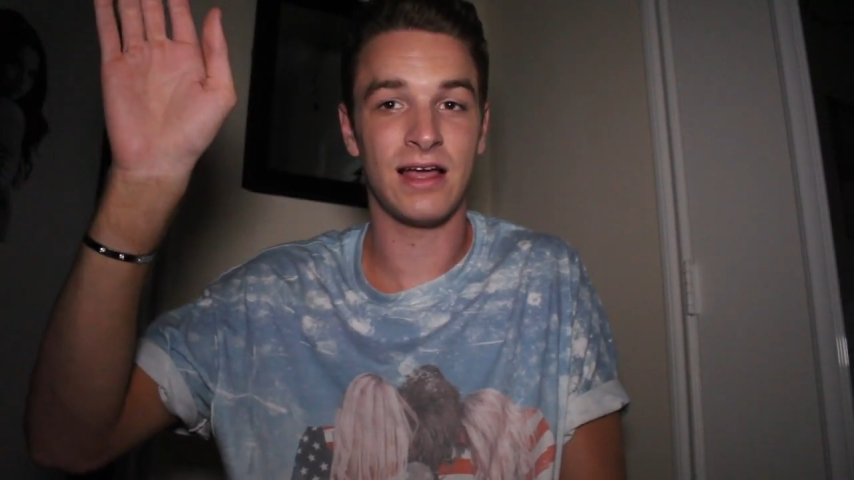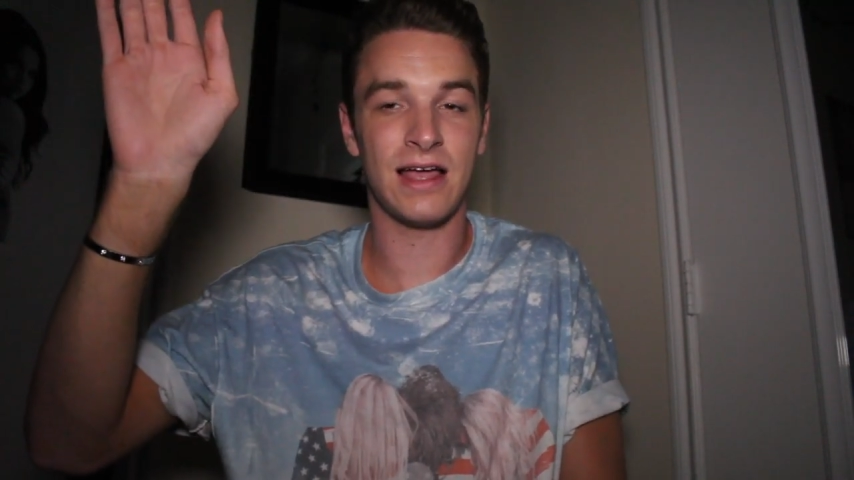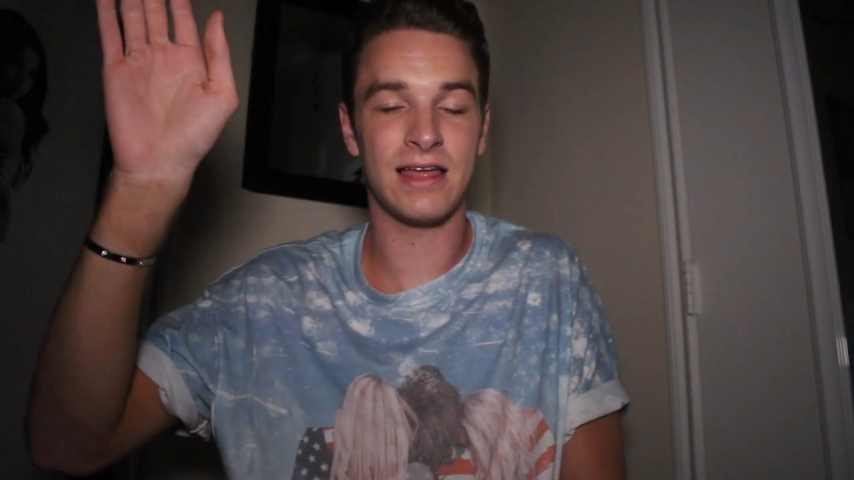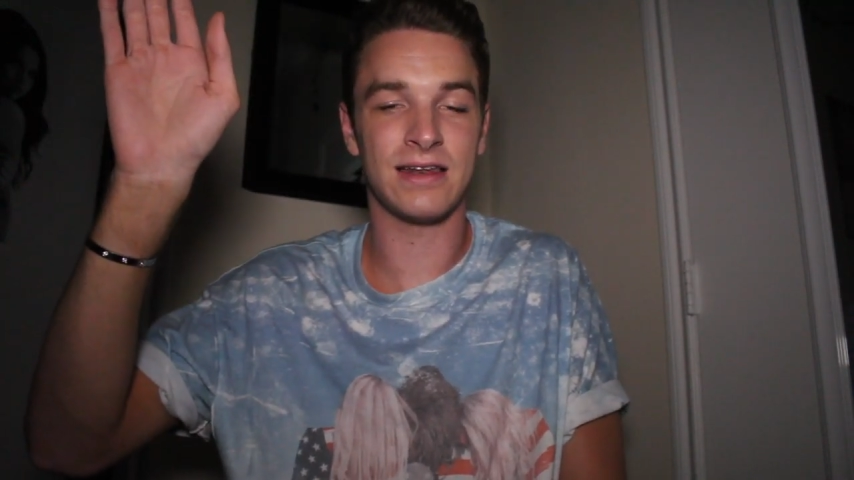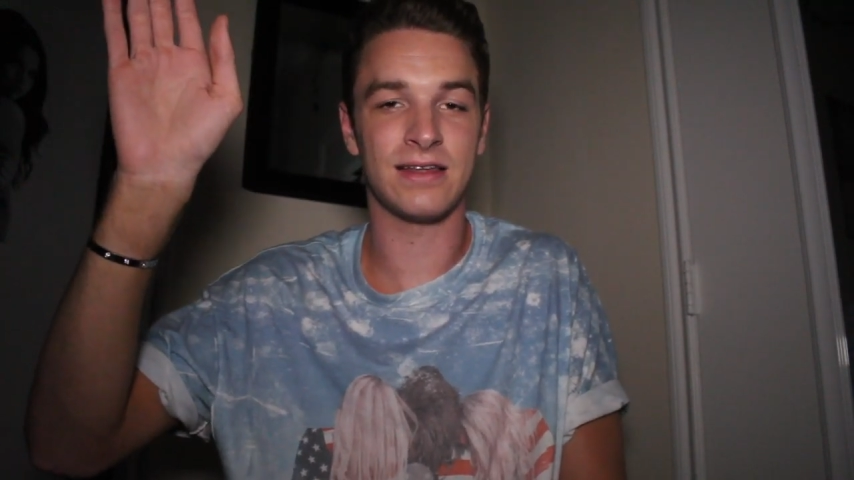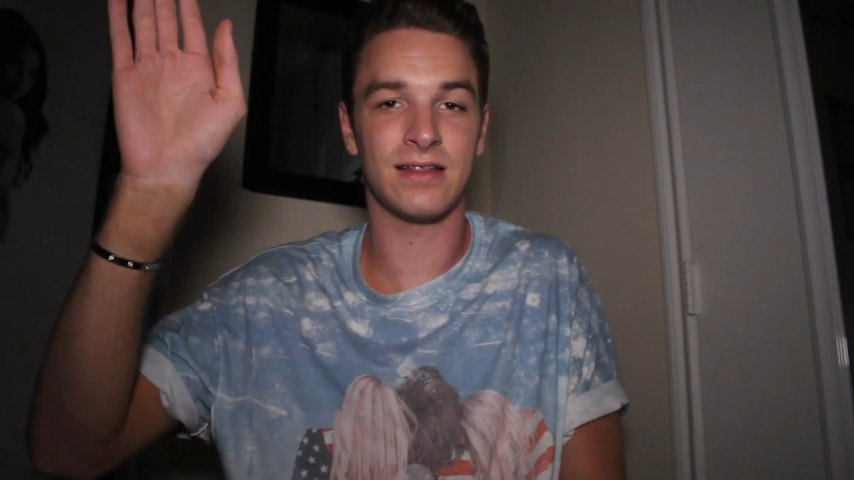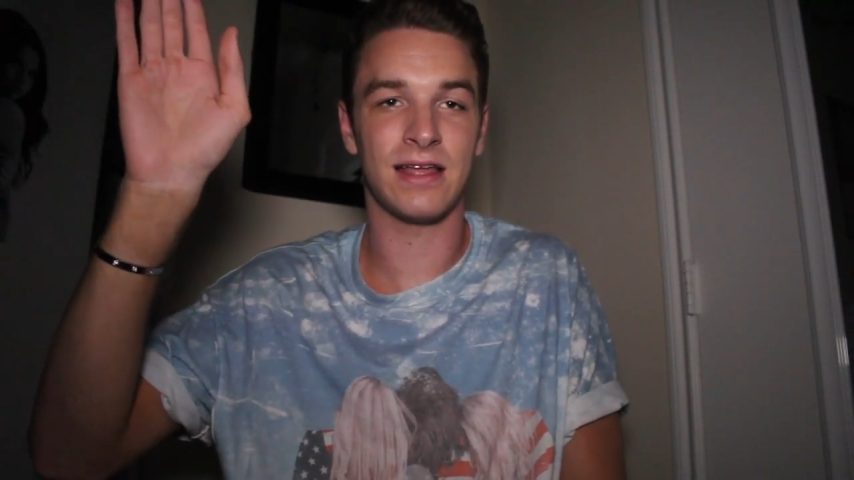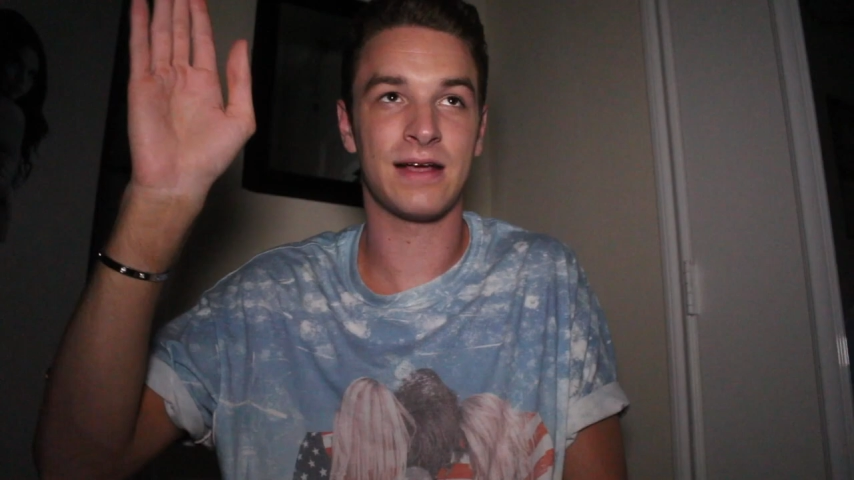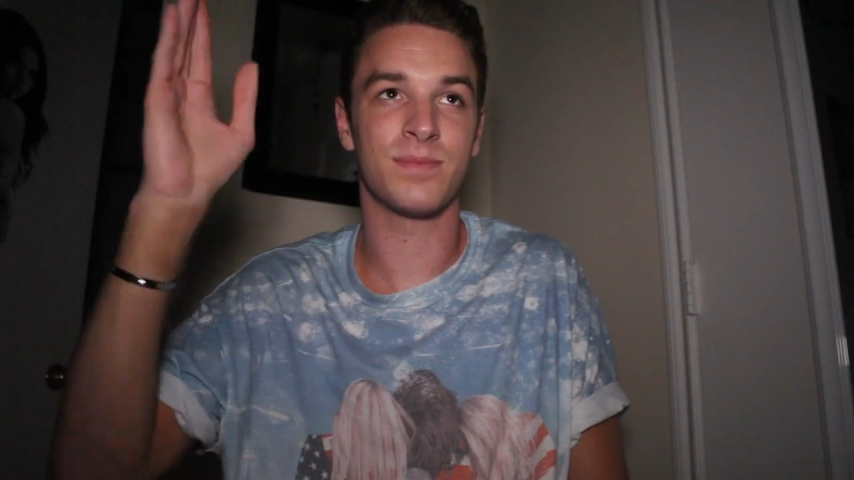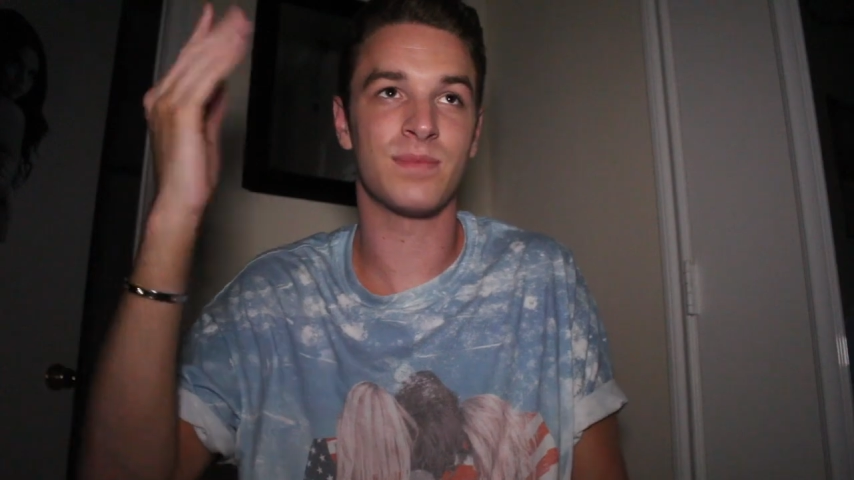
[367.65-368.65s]
and
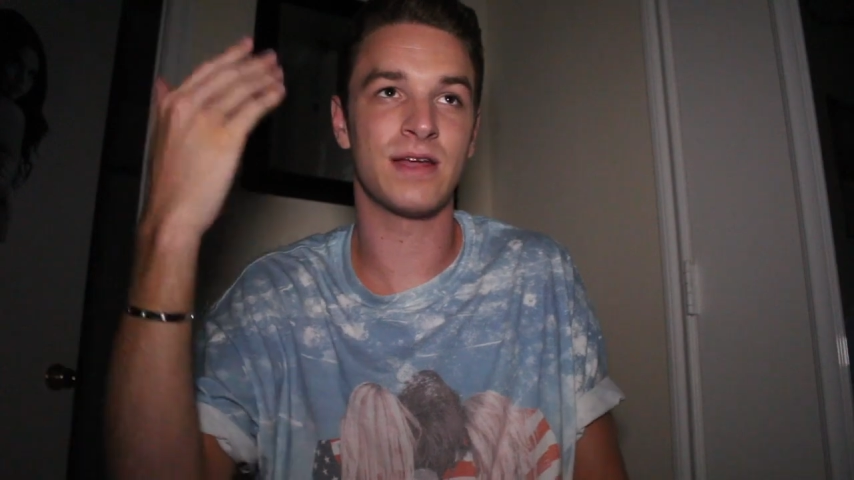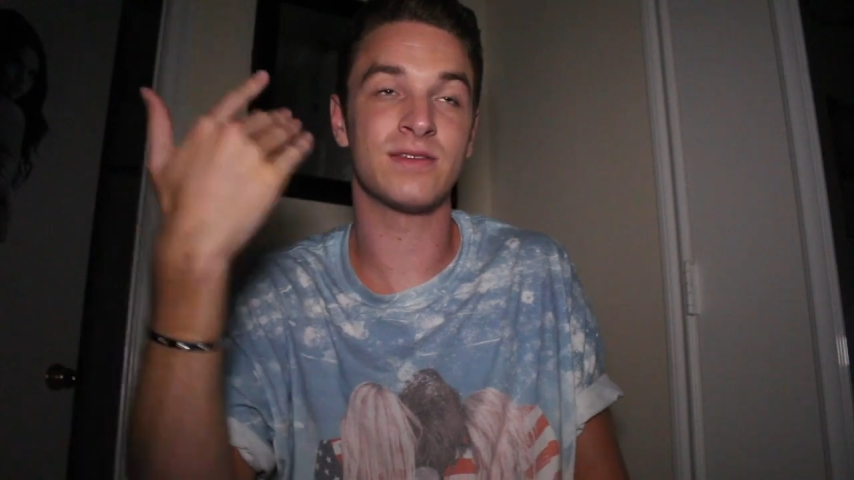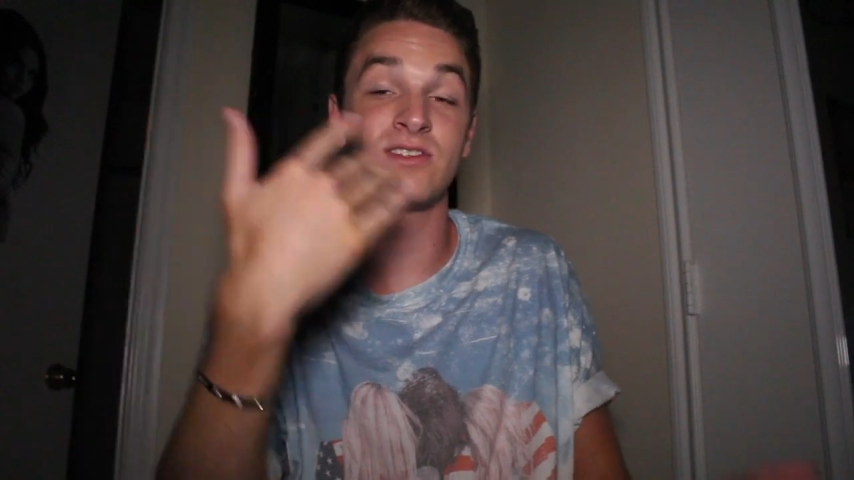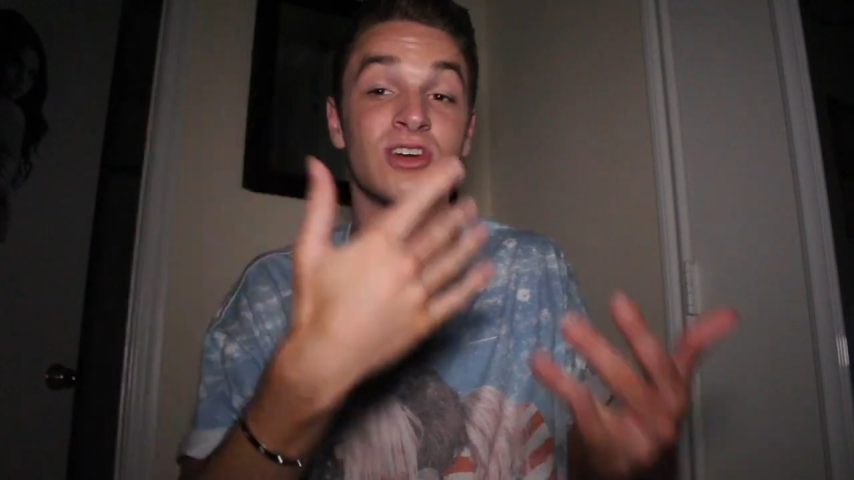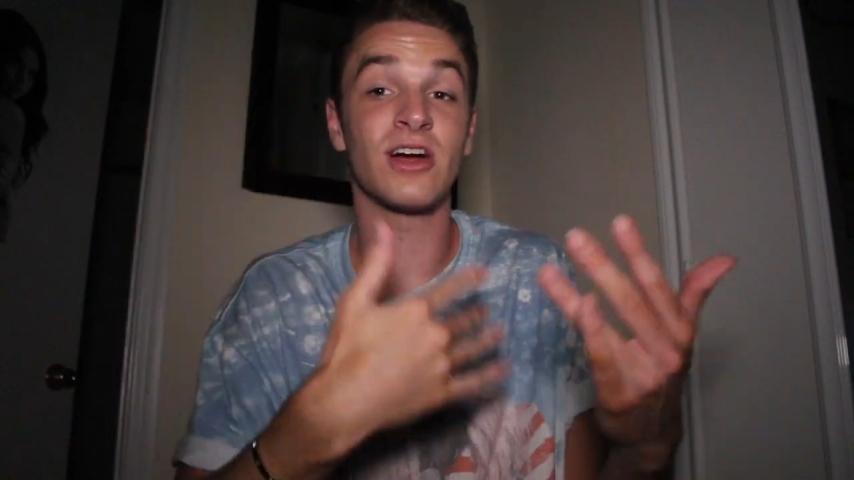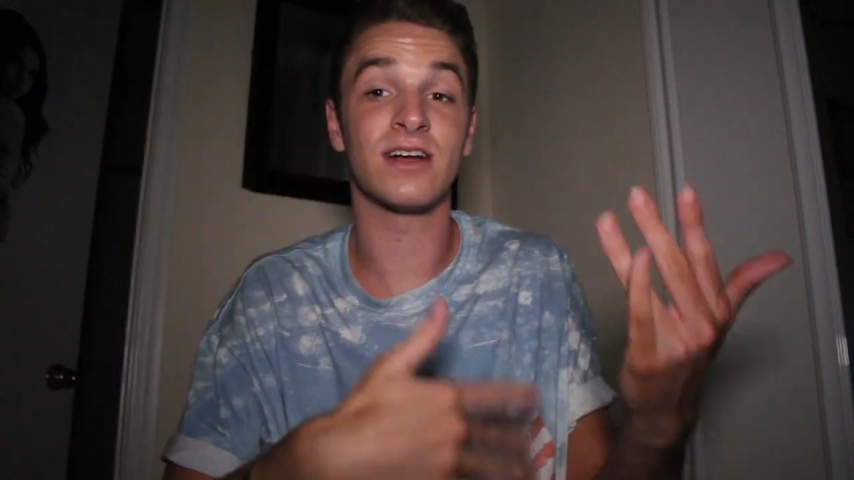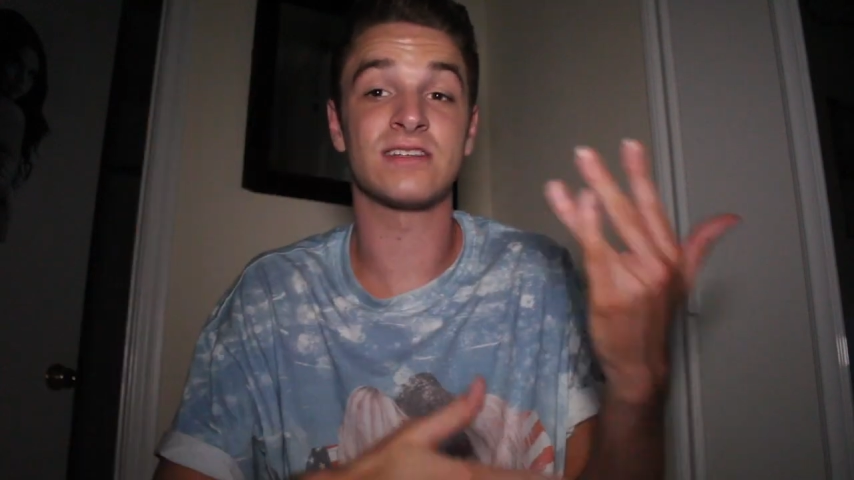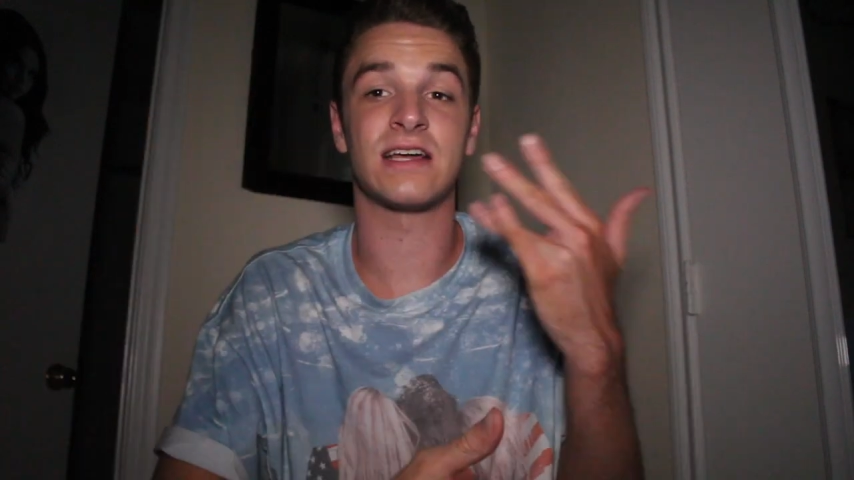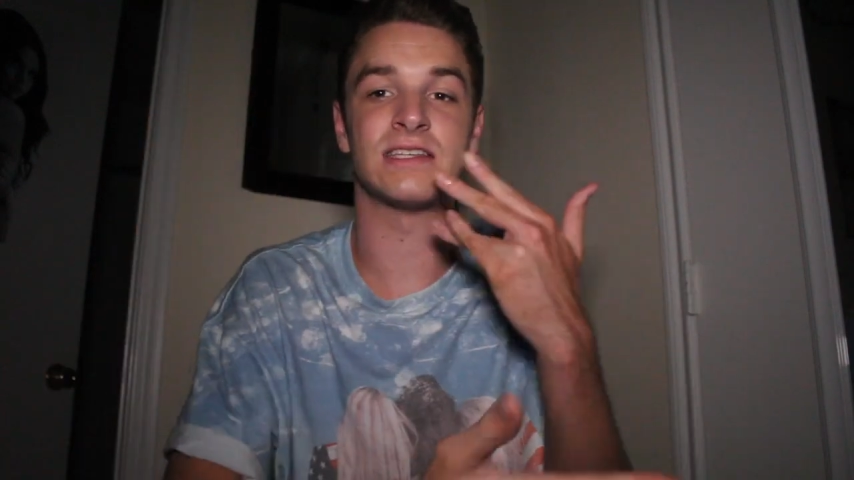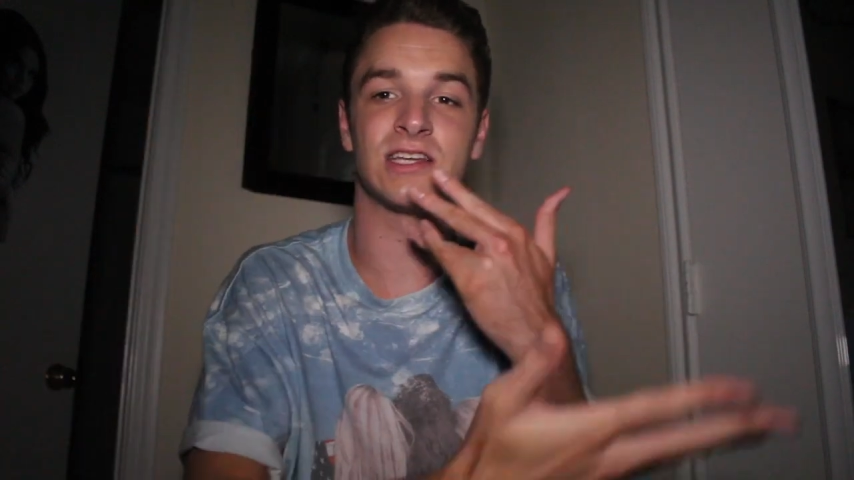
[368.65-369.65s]
like it's dark outside,